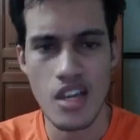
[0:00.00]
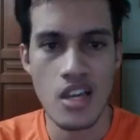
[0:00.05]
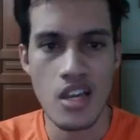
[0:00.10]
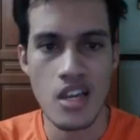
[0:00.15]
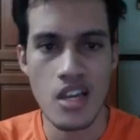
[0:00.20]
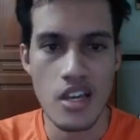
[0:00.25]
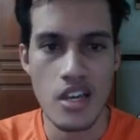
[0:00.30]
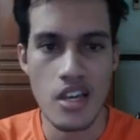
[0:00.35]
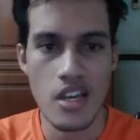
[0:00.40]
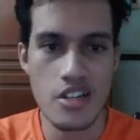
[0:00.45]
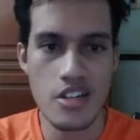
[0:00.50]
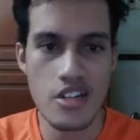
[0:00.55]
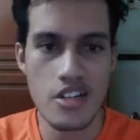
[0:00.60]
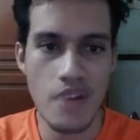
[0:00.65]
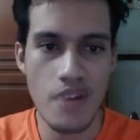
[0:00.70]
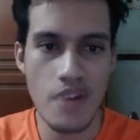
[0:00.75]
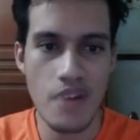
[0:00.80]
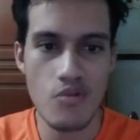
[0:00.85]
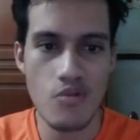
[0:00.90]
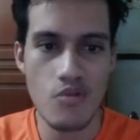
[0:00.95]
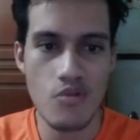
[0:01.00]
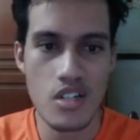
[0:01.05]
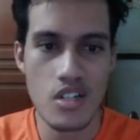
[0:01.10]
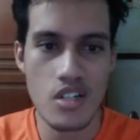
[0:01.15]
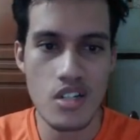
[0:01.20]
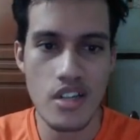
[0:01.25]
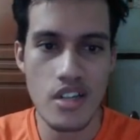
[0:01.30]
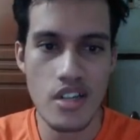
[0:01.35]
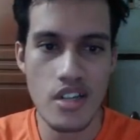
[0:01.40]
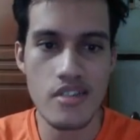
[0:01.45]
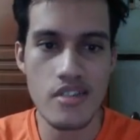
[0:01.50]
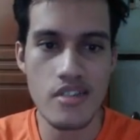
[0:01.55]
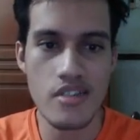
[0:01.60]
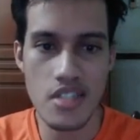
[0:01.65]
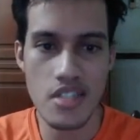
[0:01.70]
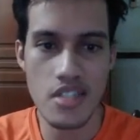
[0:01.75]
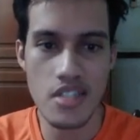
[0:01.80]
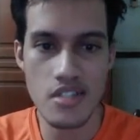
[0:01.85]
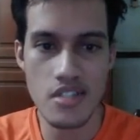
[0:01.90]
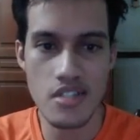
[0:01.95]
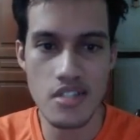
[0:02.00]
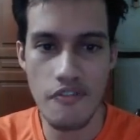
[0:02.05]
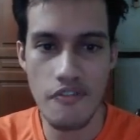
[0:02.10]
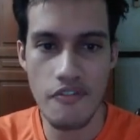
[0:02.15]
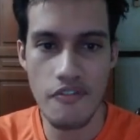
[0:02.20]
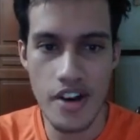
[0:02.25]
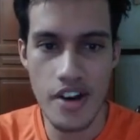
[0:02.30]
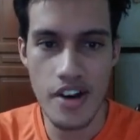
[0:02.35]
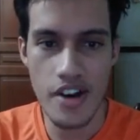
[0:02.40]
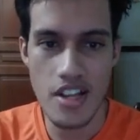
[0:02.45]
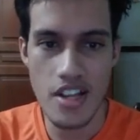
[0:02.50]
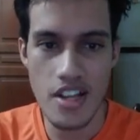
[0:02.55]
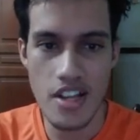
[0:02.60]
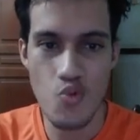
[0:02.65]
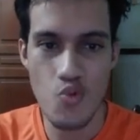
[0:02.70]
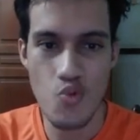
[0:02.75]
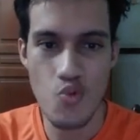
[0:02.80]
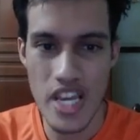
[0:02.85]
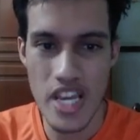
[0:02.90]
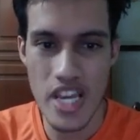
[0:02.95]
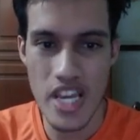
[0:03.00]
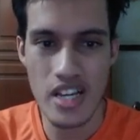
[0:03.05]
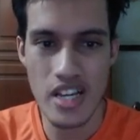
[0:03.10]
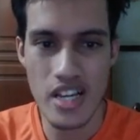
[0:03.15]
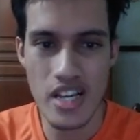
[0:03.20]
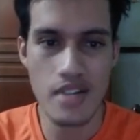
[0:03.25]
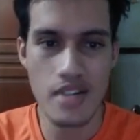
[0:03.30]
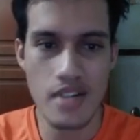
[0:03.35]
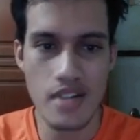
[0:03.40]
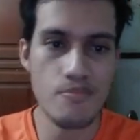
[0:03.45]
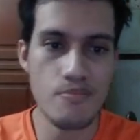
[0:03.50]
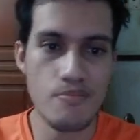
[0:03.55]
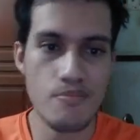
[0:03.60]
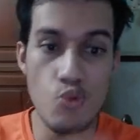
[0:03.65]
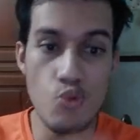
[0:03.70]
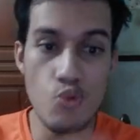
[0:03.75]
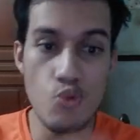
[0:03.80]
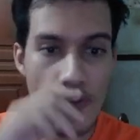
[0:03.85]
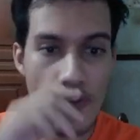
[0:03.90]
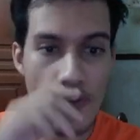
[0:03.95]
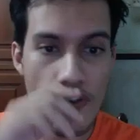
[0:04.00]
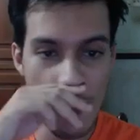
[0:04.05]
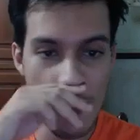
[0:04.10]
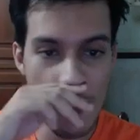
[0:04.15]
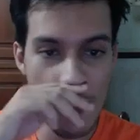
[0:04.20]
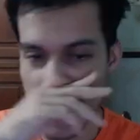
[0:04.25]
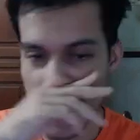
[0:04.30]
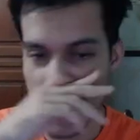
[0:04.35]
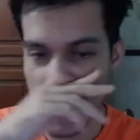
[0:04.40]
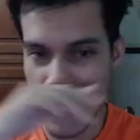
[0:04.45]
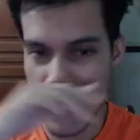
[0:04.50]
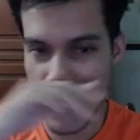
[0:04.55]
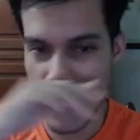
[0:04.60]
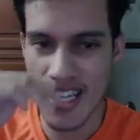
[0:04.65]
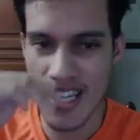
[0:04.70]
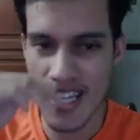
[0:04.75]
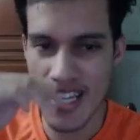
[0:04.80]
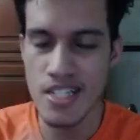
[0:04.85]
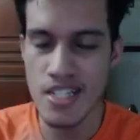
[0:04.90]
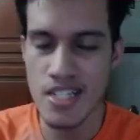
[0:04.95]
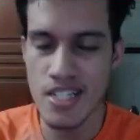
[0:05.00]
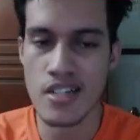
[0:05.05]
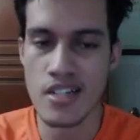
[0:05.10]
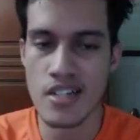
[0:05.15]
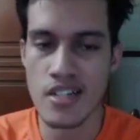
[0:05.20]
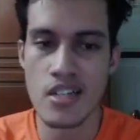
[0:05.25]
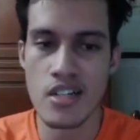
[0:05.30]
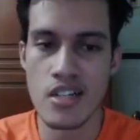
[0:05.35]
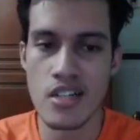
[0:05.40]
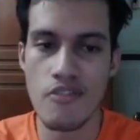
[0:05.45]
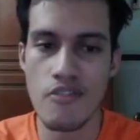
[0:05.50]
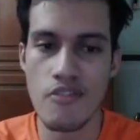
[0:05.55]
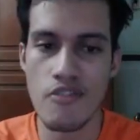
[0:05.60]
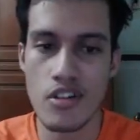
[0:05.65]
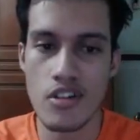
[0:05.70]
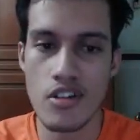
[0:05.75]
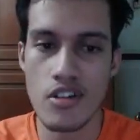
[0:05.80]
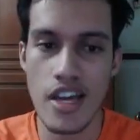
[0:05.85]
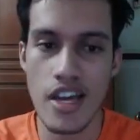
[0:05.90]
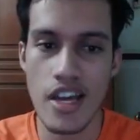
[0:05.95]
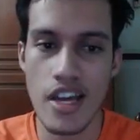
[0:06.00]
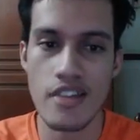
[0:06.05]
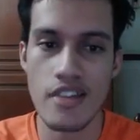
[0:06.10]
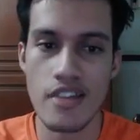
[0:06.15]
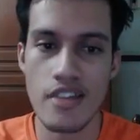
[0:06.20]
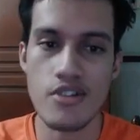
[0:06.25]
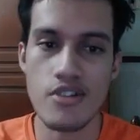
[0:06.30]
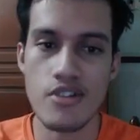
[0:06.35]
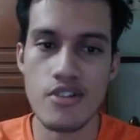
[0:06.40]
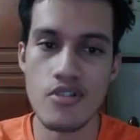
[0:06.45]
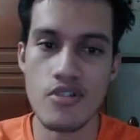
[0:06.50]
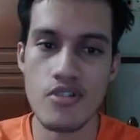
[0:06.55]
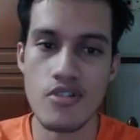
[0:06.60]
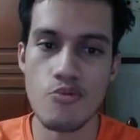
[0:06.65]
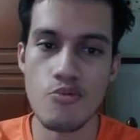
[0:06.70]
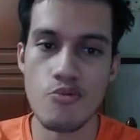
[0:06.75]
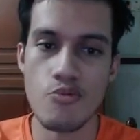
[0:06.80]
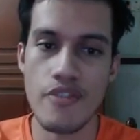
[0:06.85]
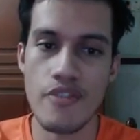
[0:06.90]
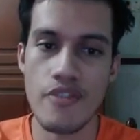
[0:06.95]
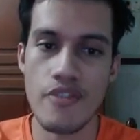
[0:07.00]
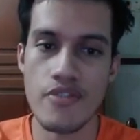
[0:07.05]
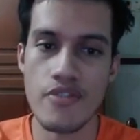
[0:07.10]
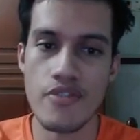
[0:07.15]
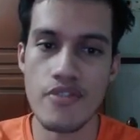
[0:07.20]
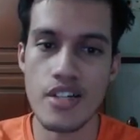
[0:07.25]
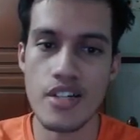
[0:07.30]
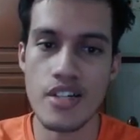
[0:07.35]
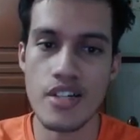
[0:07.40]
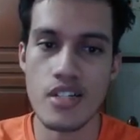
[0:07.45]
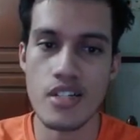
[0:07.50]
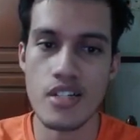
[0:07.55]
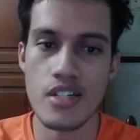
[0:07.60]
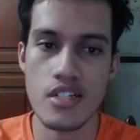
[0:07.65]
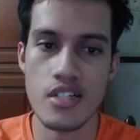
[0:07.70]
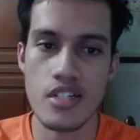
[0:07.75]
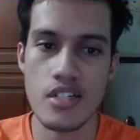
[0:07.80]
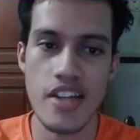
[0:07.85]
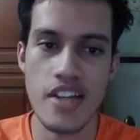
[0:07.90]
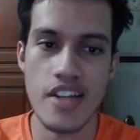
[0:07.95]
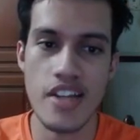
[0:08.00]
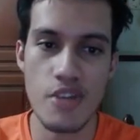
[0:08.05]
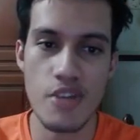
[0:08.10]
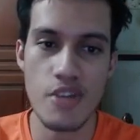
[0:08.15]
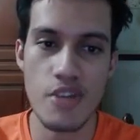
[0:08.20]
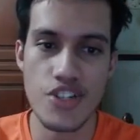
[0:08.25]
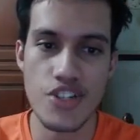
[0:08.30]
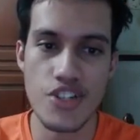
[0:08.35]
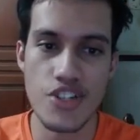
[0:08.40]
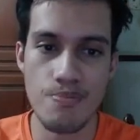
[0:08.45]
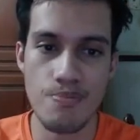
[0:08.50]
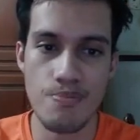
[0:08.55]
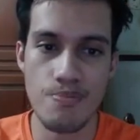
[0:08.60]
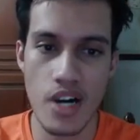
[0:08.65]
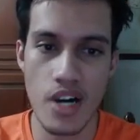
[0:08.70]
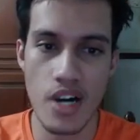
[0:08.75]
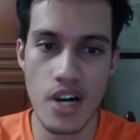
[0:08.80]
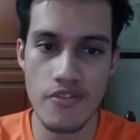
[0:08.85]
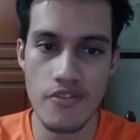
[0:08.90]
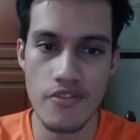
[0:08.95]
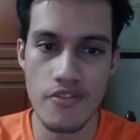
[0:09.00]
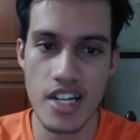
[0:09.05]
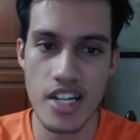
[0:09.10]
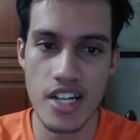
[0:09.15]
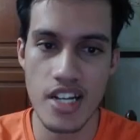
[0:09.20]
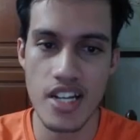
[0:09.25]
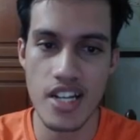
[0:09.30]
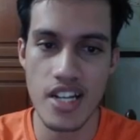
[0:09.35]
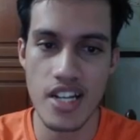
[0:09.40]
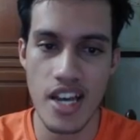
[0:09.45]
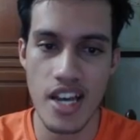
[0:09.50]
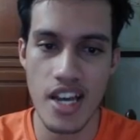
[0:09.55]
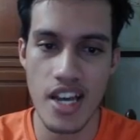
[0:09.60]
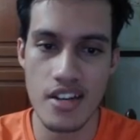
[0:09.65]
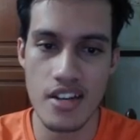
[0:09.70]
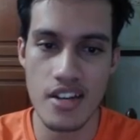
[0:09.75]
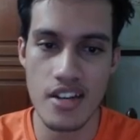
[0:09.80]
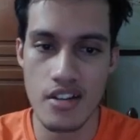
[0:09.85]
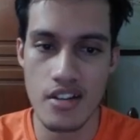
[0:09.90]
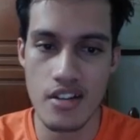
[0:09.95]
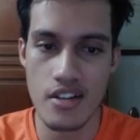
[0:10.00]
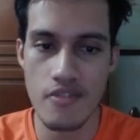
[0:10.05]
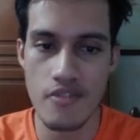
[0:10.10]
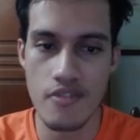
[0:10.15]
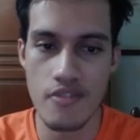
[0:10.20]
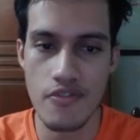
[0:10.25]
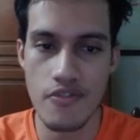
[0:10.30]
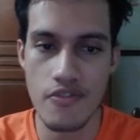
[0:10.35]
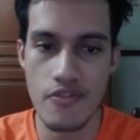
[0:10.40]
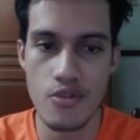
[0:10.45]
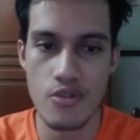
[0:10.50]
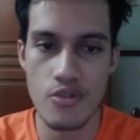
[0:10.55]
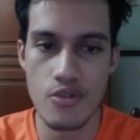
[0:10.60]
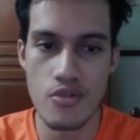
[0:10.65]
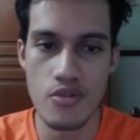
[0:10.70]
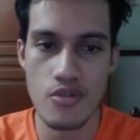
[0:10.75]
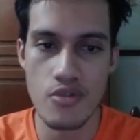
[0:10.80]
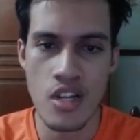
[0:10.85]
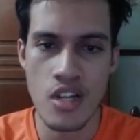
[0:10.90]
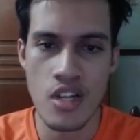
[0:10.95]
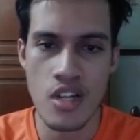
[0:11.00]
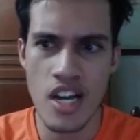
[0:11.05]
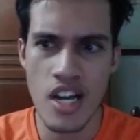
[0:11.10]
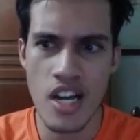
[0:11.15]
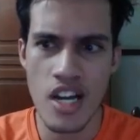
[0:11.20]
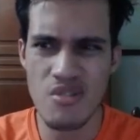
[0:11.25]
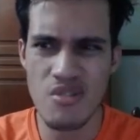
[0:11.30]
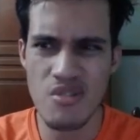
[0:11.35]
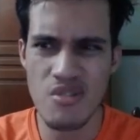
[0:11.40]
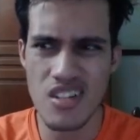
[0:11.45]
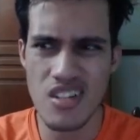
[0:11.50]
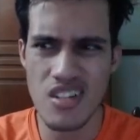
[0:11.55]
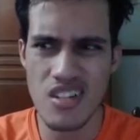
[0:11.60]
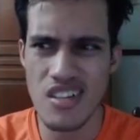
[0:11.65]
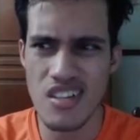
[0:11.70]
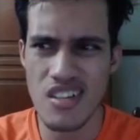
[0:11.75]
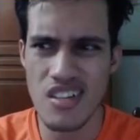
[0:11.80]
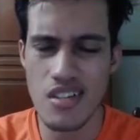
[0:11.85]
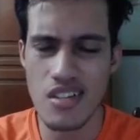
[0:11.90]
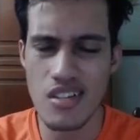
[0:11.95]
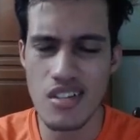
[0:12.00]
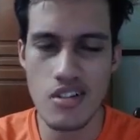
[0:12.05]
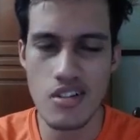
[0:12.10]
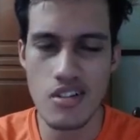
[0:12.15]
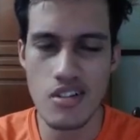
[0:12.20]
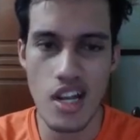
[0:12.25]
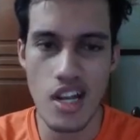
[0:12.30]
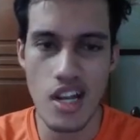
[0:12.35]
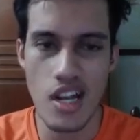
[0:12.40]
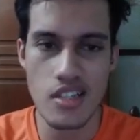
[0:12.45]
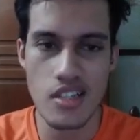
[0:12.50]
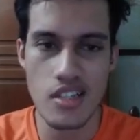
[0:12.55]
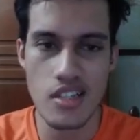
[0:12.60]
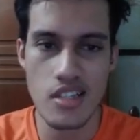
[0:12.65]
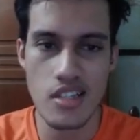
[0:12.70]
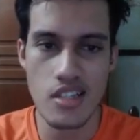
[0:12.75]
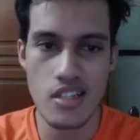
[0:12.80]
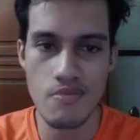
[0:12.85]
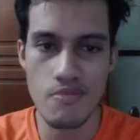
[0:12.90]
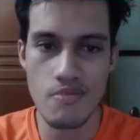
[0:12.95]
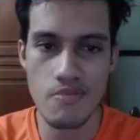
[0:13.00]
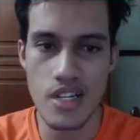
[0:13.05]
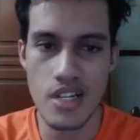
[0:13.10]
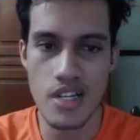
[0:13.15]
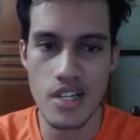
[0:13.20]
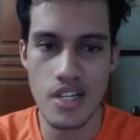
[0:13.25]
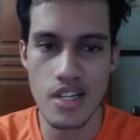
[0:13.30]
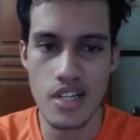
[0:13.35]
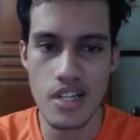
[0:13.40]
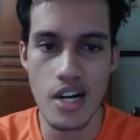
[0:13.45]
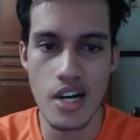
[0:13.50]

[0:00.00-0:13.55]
Ancient Power is still a fairly weak move, I would say. It, of course, even though with the damage buff that it had a few, I think was it this season or last season, but yeah,